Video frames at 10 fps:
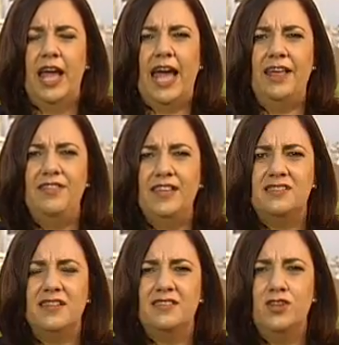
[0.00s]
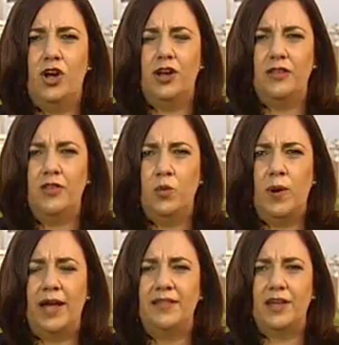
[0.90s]
And this is not the
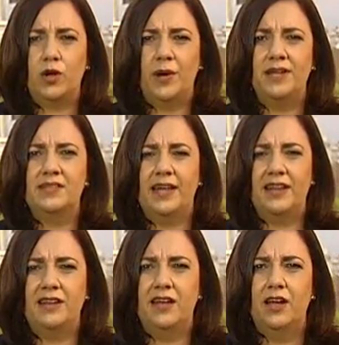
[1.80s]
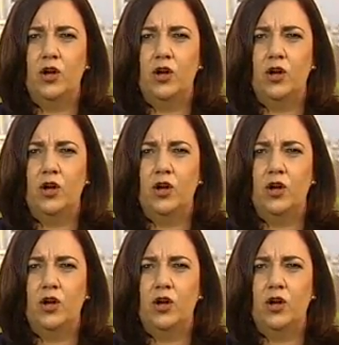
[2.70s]
way that Queensland